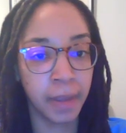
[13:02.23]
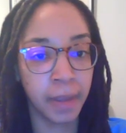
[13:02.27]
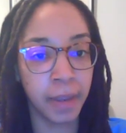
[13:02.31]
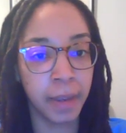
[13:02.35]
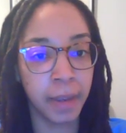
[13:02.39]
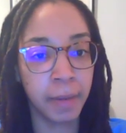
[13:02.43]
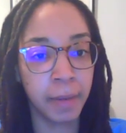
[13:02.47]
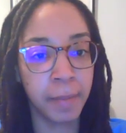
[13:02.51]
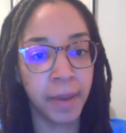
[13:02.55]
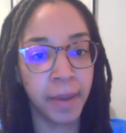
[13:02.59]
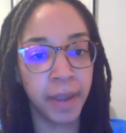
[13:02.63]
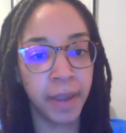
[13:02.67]

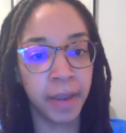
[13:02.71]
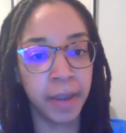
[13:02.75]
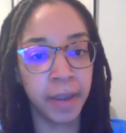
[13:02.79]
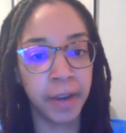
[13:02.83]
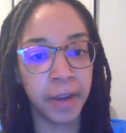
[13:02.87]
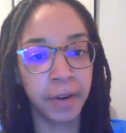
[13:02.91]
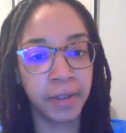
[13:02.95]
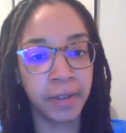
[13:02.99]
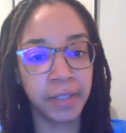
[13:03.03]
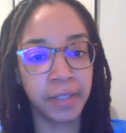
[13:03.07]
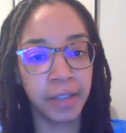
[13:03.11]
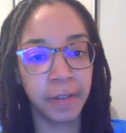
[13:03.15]
eBay
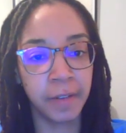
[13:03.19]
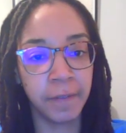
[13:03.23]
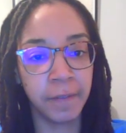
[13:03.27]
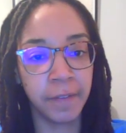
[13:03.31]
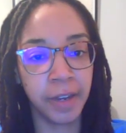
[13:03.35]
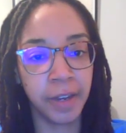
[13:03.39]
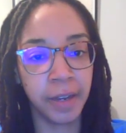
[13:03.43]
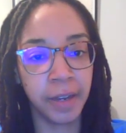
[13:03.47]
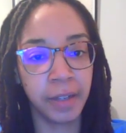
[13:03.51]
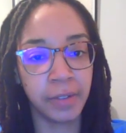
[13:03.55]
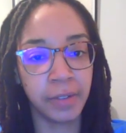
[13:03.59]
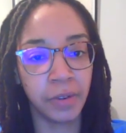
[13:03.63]
Guaranteed
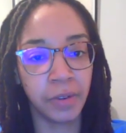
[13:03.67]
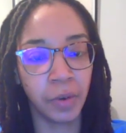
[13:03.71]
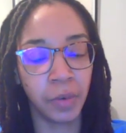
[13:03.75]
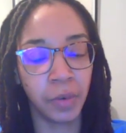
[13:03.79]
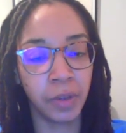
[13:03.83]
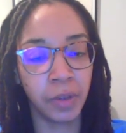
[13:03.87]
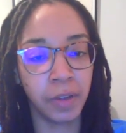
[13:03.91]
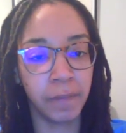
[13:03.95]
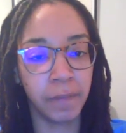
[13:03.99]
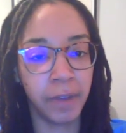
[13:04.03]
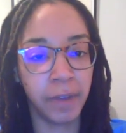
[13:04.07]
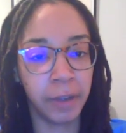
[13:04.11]
Fit is
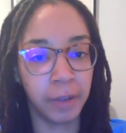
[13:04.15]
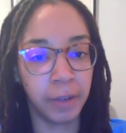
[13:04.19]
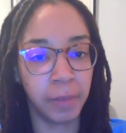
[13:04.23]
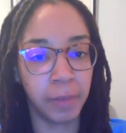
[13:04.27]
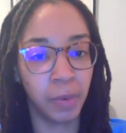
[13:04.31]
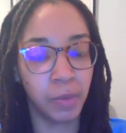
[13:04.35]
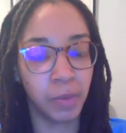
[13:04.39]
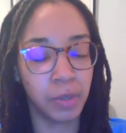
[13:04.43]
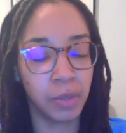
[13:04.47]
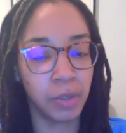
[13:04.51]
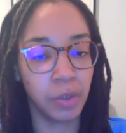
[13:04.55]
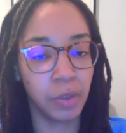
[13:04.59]
only
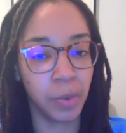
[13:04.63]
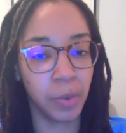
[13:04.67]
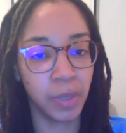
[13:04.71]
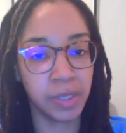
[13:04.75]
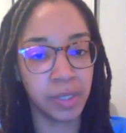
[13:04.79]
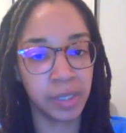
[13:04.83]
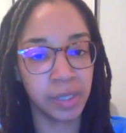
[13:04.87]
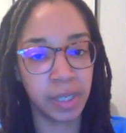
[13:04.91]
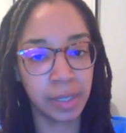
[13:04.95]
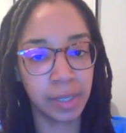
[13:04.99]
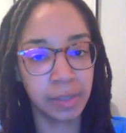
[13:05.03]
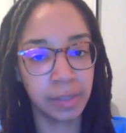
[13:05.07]
available to
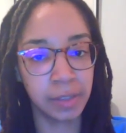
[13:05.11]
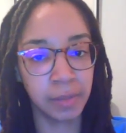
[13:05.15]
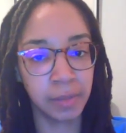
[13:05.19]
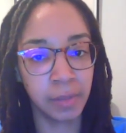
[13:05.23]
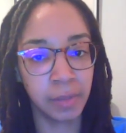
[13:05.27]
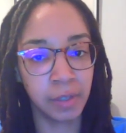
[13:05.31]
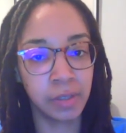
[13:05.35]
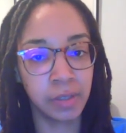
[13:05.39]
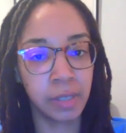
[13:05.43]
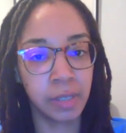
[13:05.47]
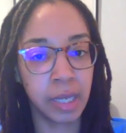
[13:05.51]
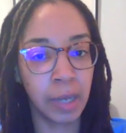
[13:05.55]
U.S.
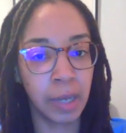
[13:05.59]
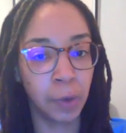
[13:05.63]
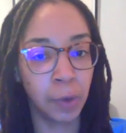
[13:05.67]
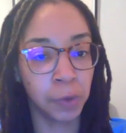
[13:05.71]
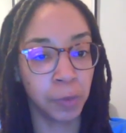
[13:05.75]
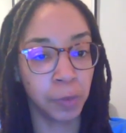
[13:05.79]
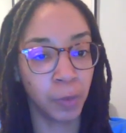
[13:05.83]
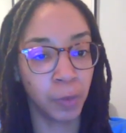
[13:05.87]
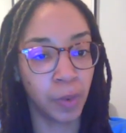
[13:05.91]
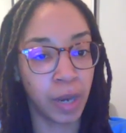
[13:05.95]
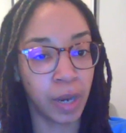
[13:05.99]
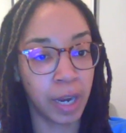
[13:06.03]
customers,
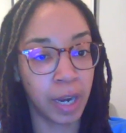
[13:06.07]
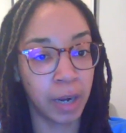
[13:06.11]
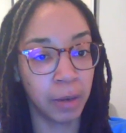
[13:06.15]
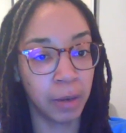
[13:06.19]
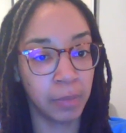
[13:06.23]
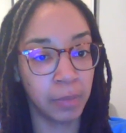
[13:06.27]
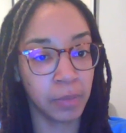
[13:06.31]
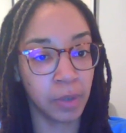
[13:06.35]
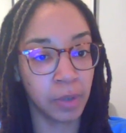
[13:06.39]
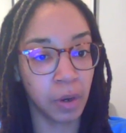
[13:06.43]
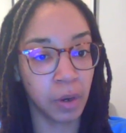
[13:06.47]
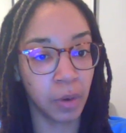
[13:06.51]
eligible
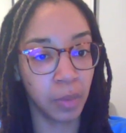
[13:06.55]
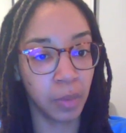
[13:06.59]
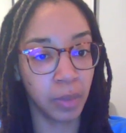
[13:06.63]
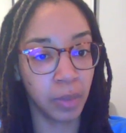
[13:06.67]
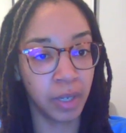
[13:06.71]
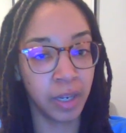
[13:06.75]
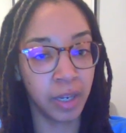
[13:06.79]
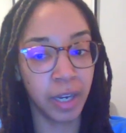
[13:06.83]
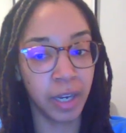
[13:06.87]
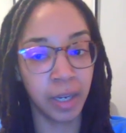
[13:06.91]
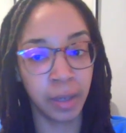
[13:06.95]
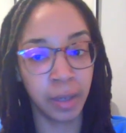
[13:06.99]
items
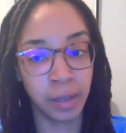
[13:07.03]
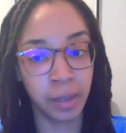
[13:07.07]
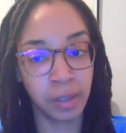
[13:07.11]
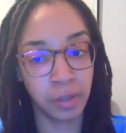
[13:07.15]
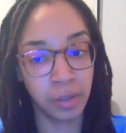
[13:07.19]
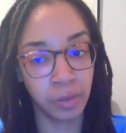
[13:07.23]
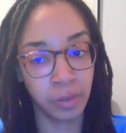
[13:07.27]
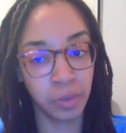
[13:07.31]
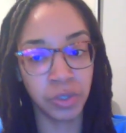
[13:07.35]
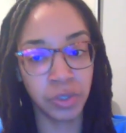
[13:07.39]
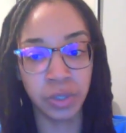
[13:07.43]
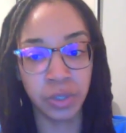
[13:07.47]
only, and
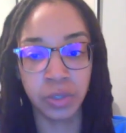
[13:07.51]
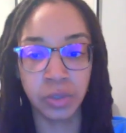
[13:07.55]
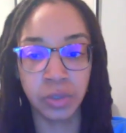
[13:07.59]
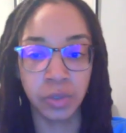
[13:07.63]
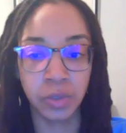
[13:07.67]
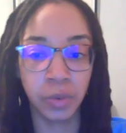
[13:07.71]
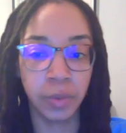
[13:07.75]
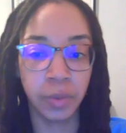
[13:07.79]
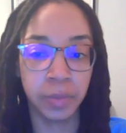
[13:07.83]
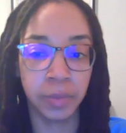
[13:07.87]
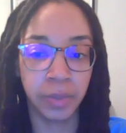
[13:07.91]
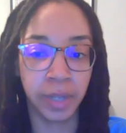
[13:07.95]
exclusions
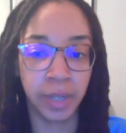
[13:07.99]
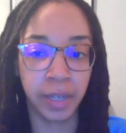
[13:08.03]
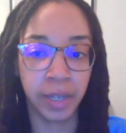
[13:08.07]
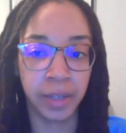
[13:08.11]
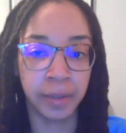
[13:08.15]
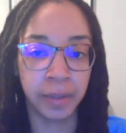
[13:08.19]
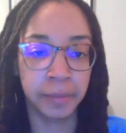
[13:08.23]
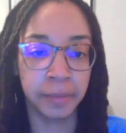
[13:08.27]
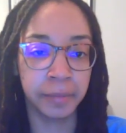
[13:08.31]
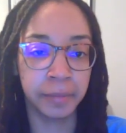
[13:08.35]
do apply.